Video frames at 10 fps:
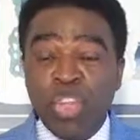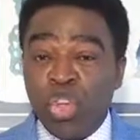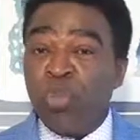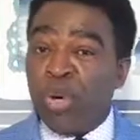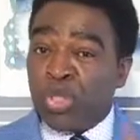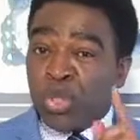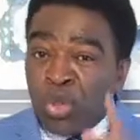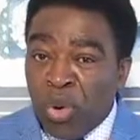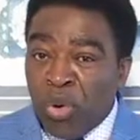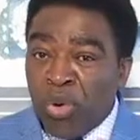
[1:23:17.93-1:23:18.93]
You must
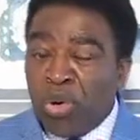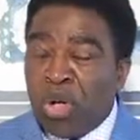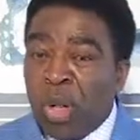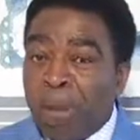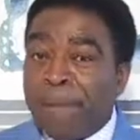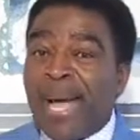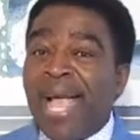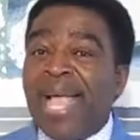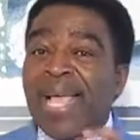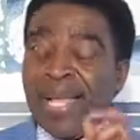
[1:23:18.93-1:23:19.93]
go
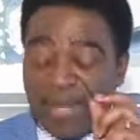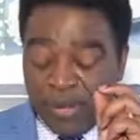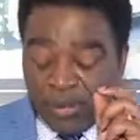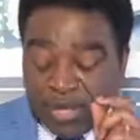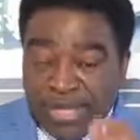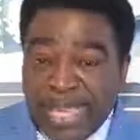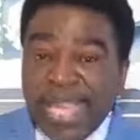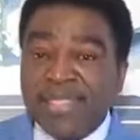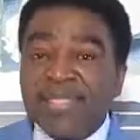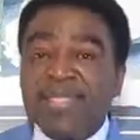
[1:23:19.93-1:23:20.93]
by
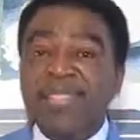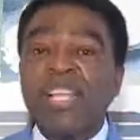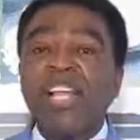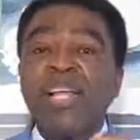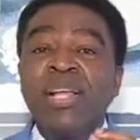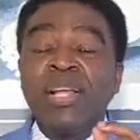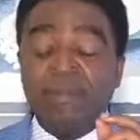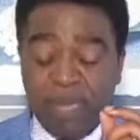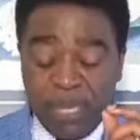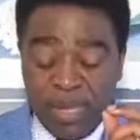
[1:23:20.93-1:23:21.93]
sense,
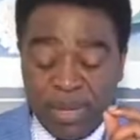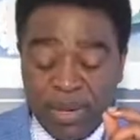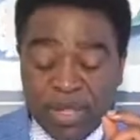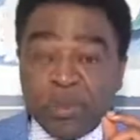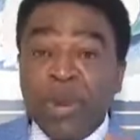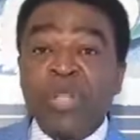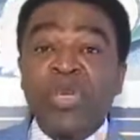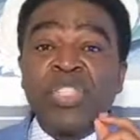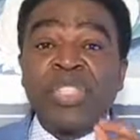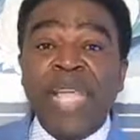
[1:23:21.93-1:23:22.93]

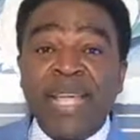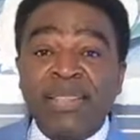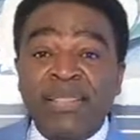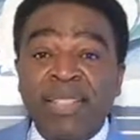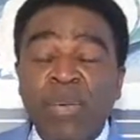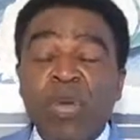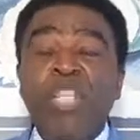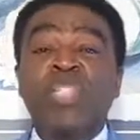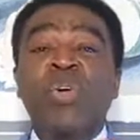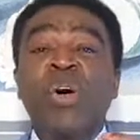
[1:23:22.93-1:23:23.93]
spiritual sense,
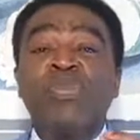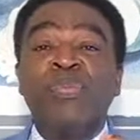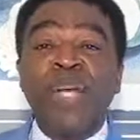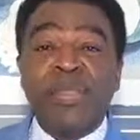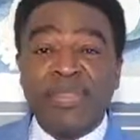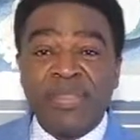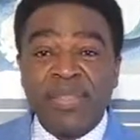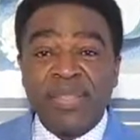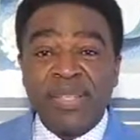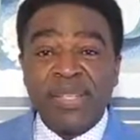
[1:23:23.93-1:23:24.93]
which is called faith.
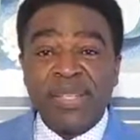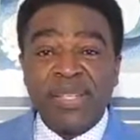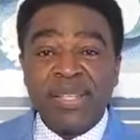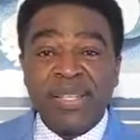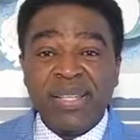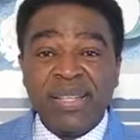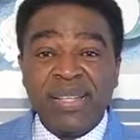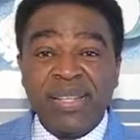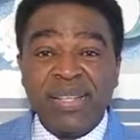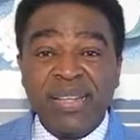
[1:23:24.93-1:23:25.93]

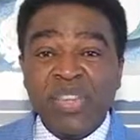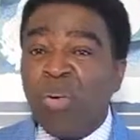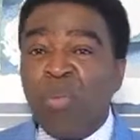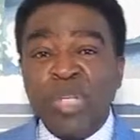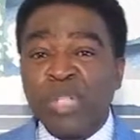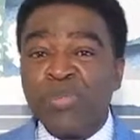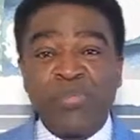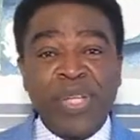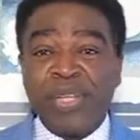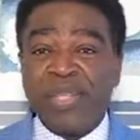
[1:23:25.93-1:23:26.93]
Not what you
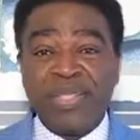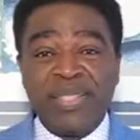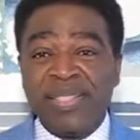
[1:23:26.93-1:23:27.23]
feel.